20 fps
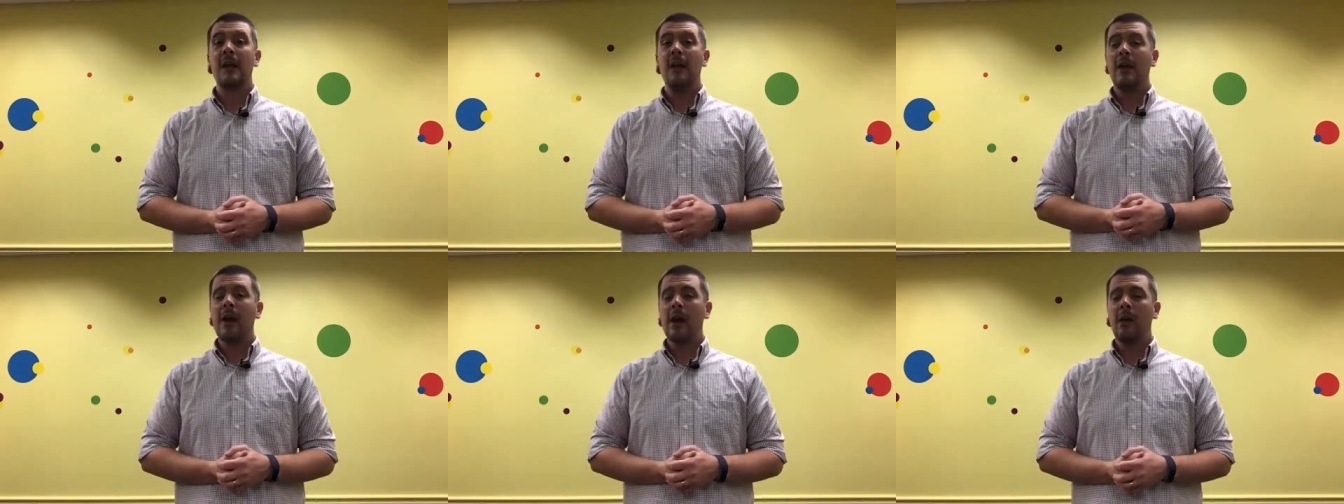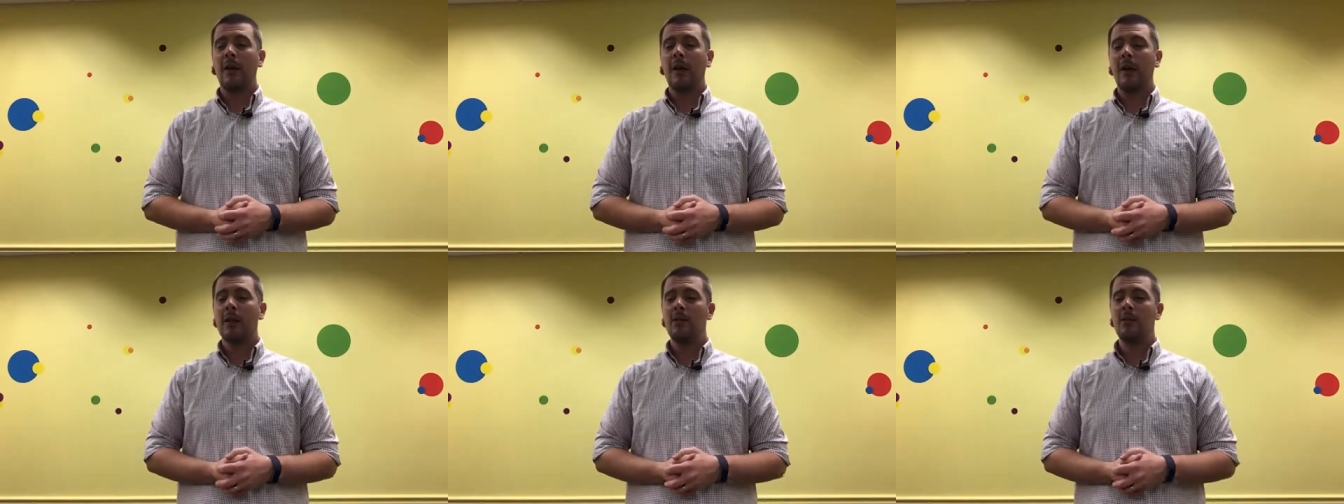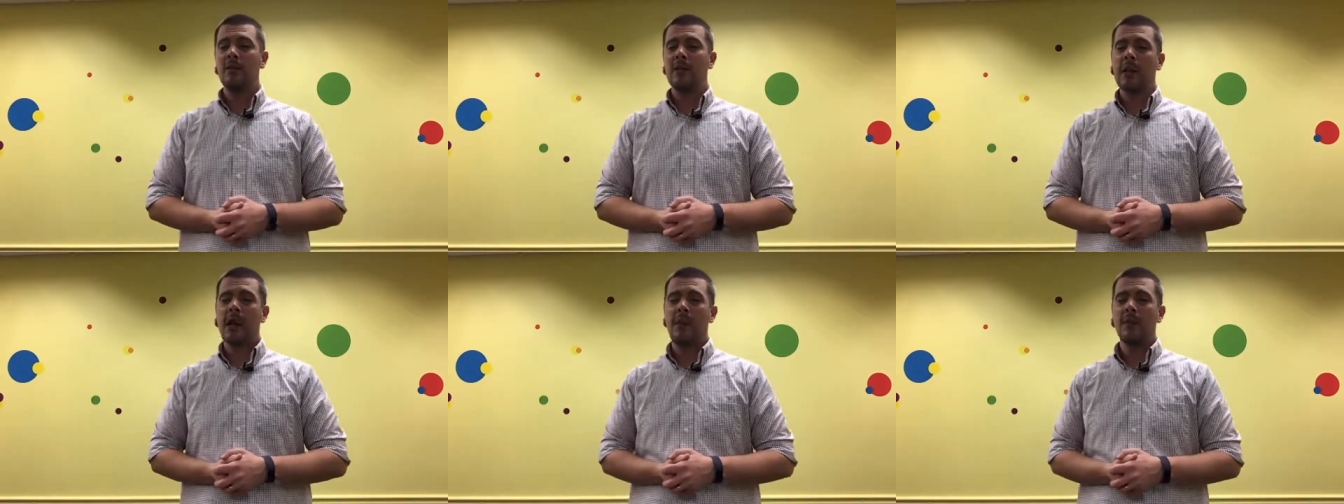Now, can you
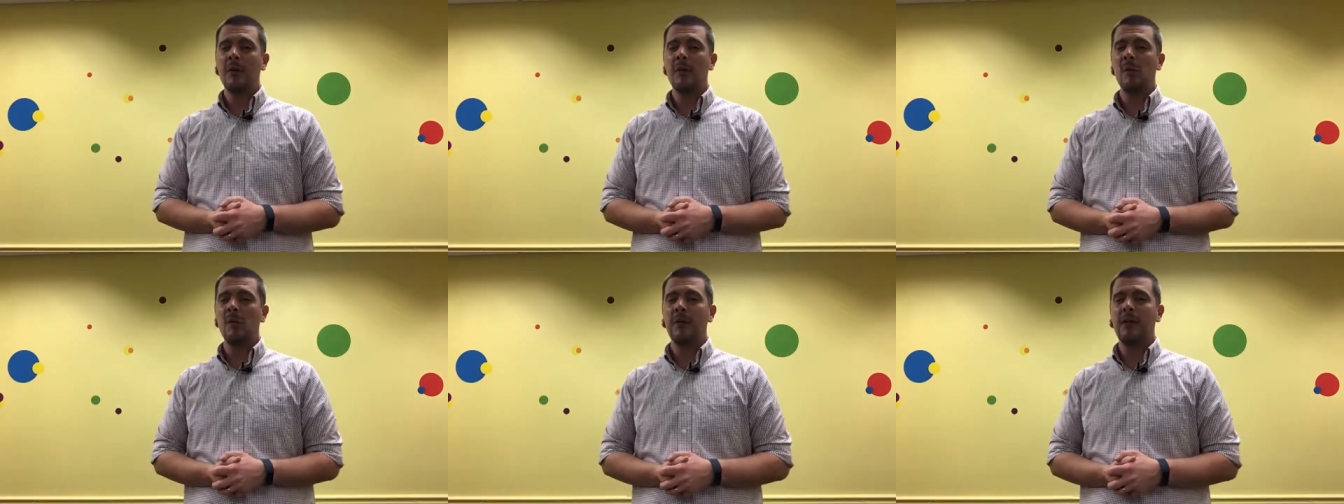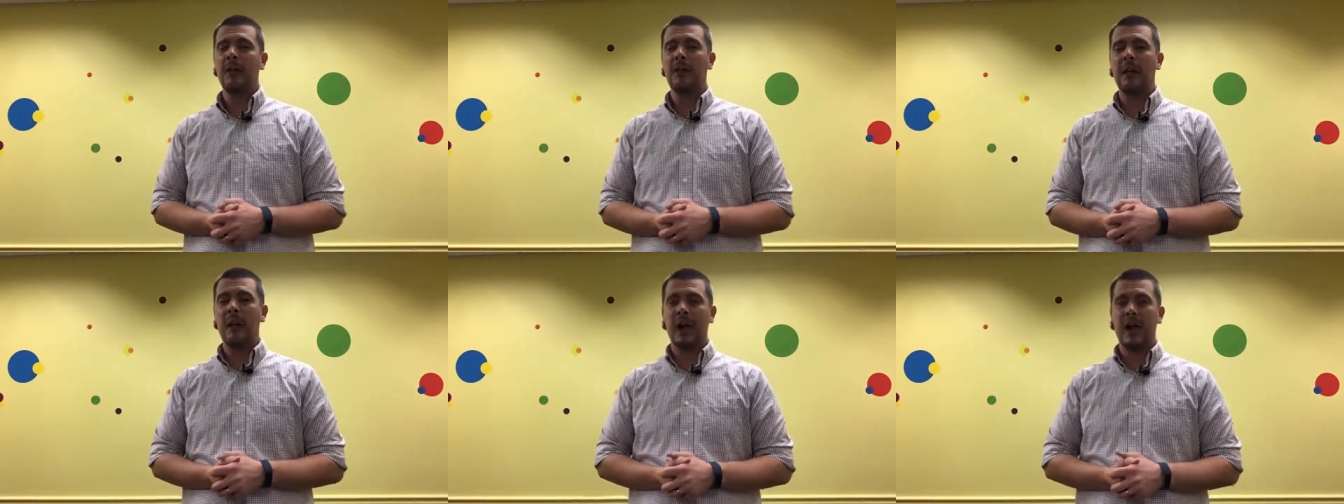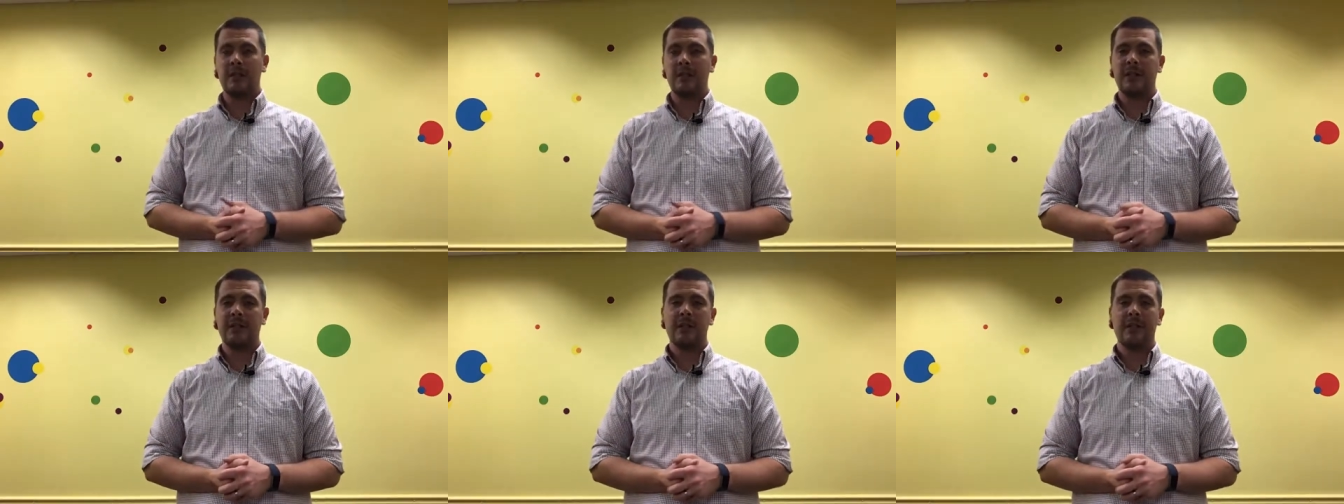tell me what the
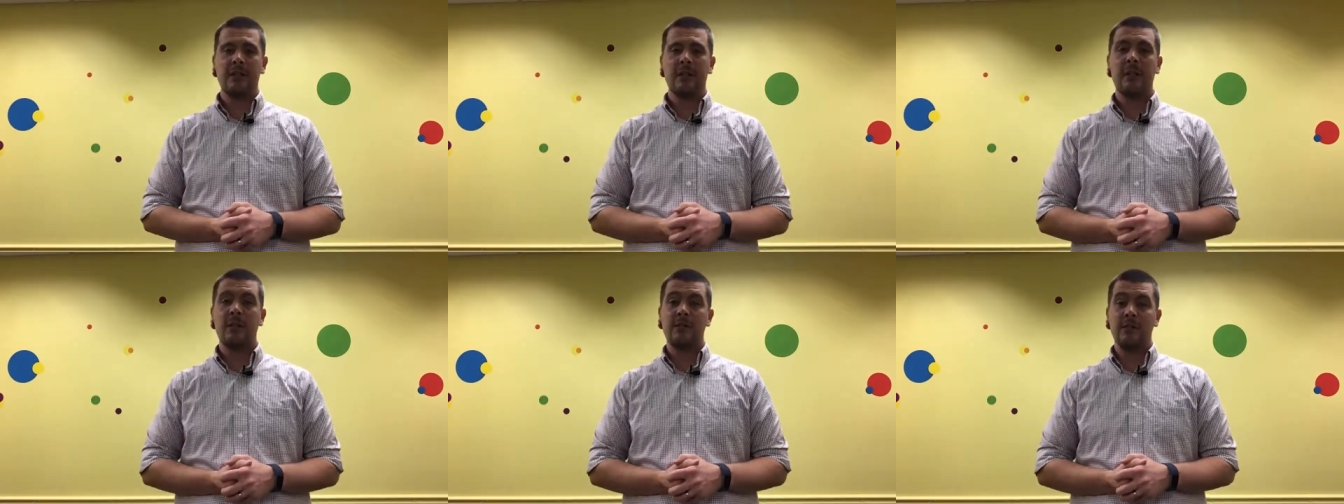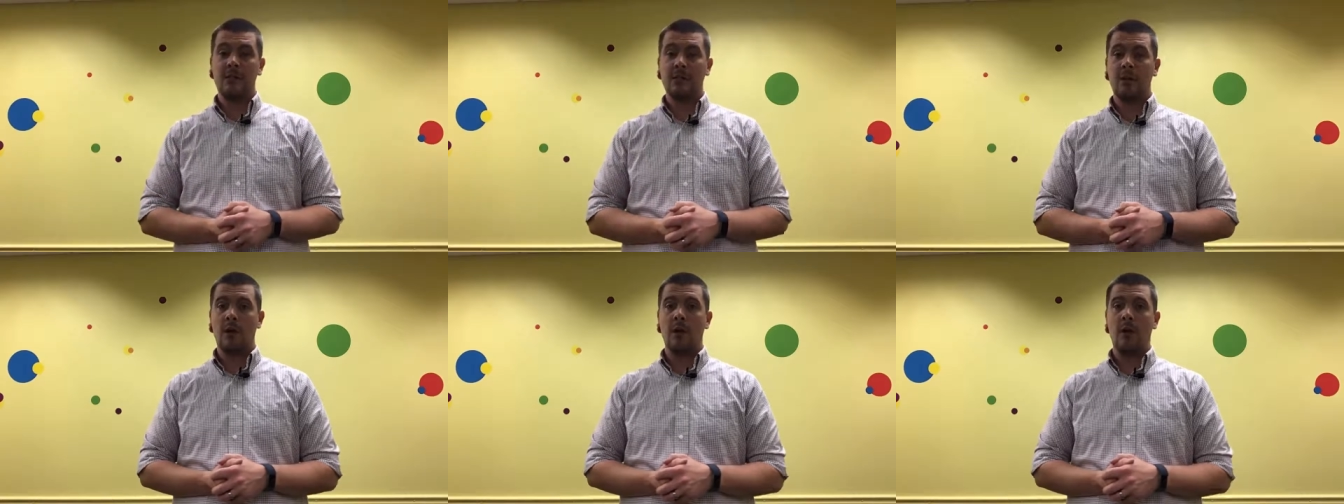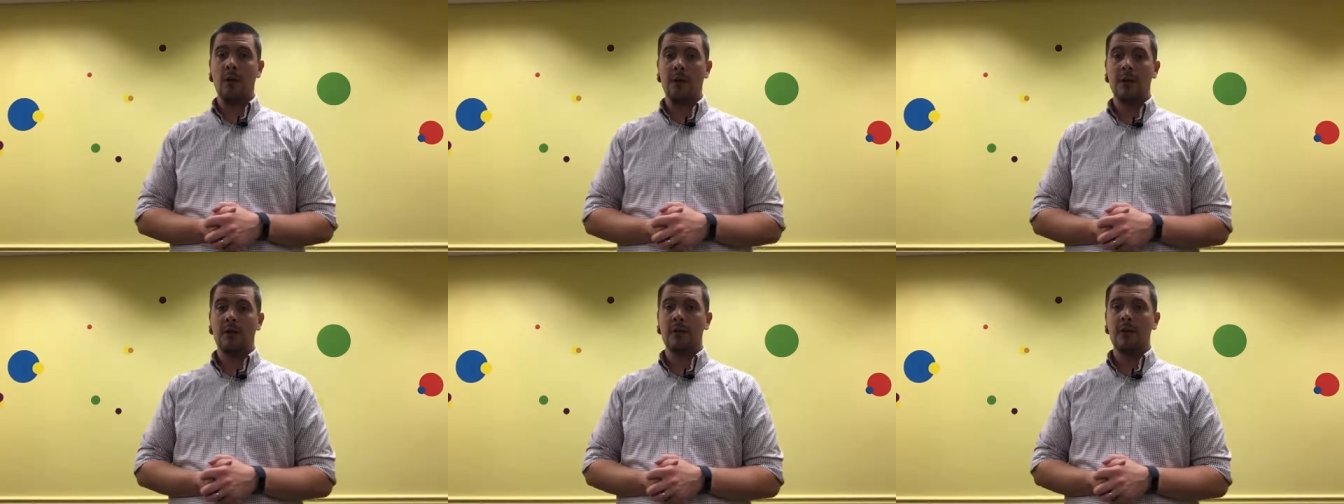opposite of
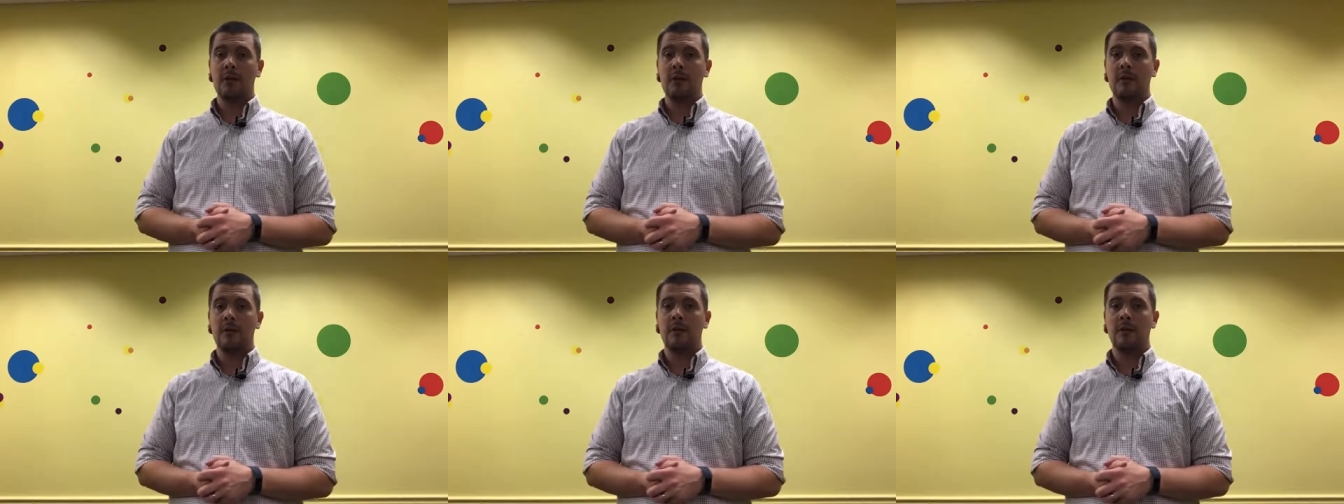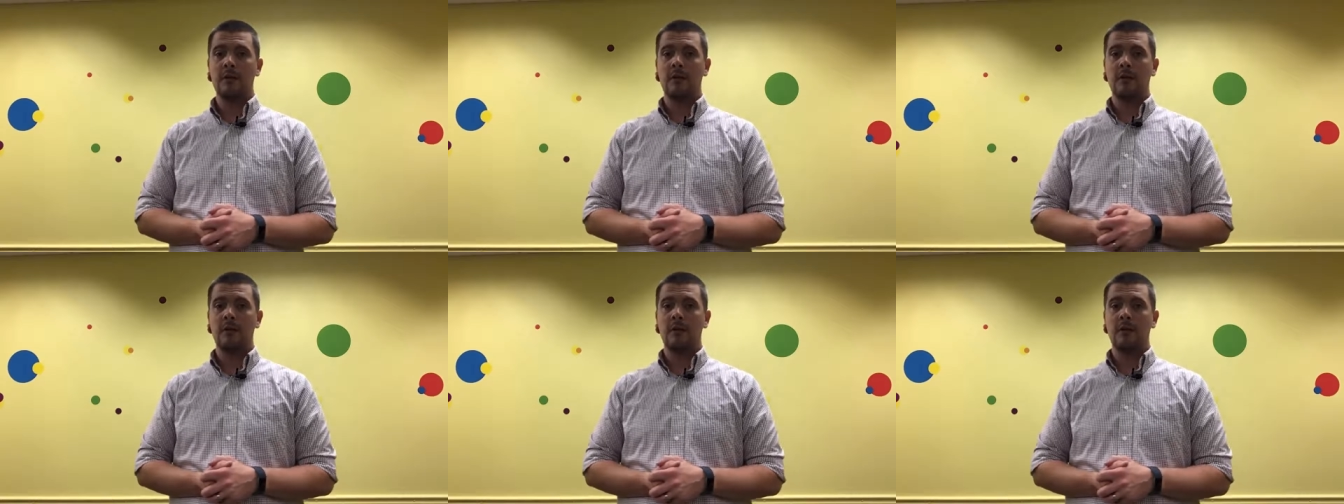slow is?